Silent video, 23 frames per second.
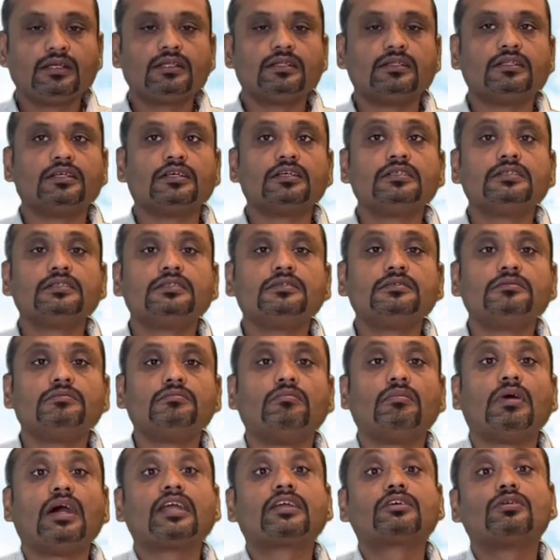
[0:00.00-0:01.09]
the
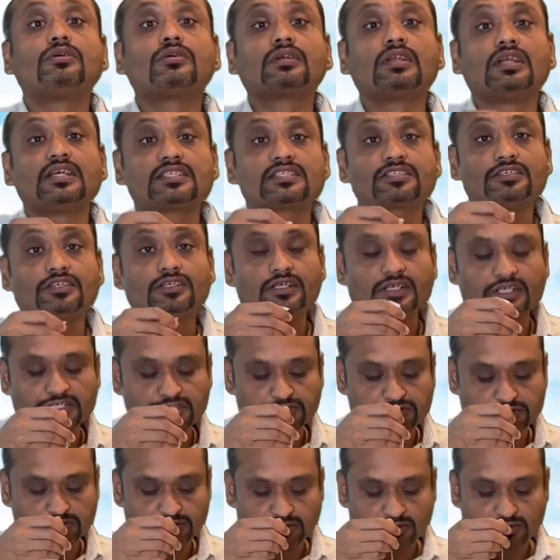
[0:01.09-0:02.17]
microclustered
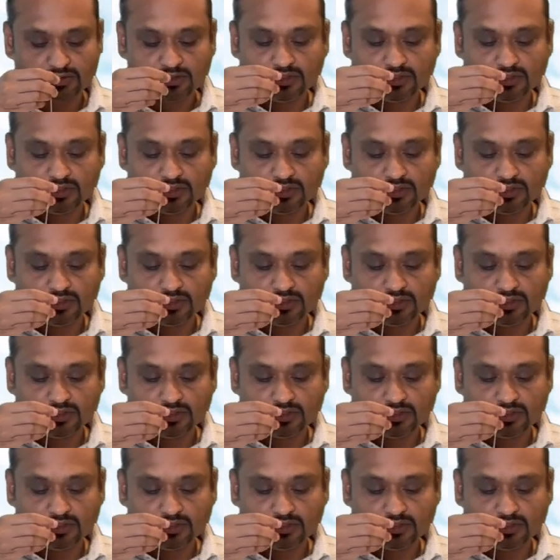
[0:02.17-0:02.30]
nature.